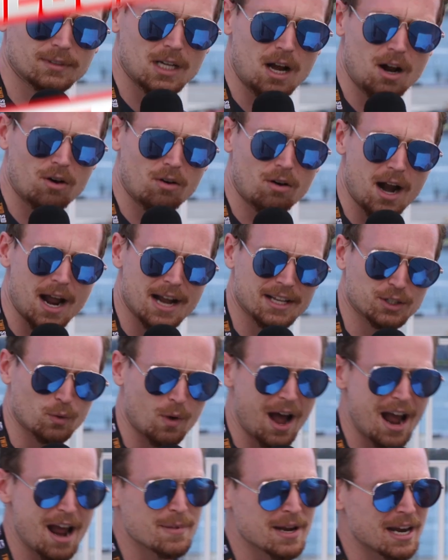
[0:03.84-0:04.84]
Alright,
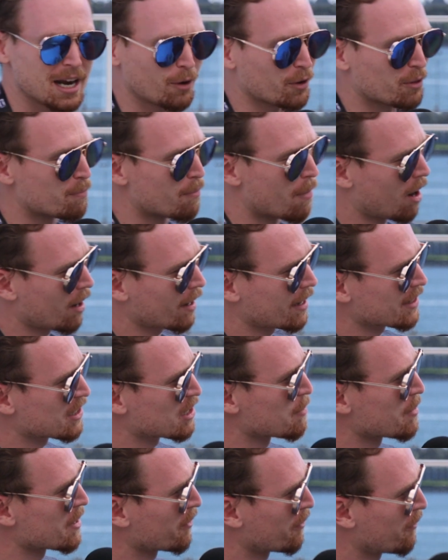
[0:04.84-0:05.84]
so I am here with
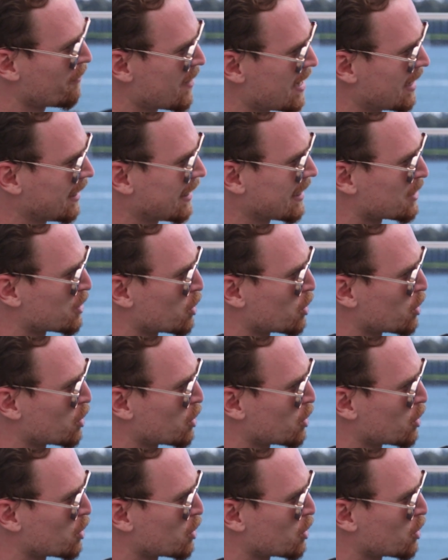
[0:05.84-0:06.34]
Markus and McFeely,